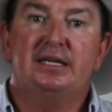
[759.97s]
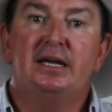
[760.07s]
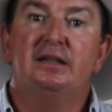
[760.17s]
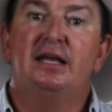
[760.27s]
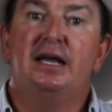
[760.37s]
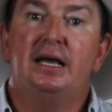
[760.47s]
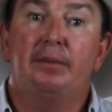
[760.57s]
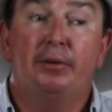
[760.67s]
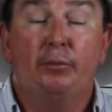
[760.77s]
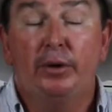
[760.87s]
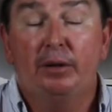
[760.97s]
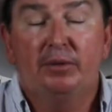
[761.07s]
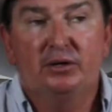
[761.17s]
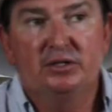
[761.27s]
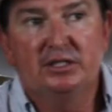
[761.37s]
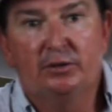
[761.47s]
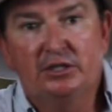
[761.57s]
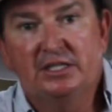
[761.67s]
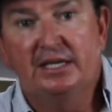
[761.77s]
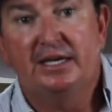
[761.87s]
How did that happen? Well, because they were
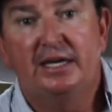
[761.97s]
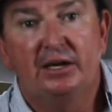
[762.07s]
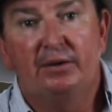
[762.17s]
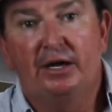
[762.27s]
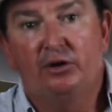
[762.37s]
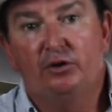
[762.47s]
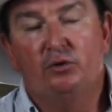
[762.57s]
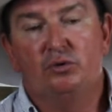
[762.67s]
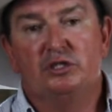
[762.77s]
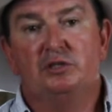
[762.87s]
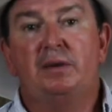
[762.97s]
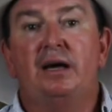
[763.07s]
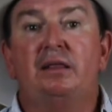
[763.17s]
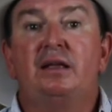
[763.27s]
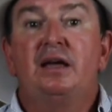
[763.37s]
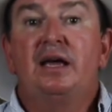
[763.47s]
skiing around on the horse's mouth,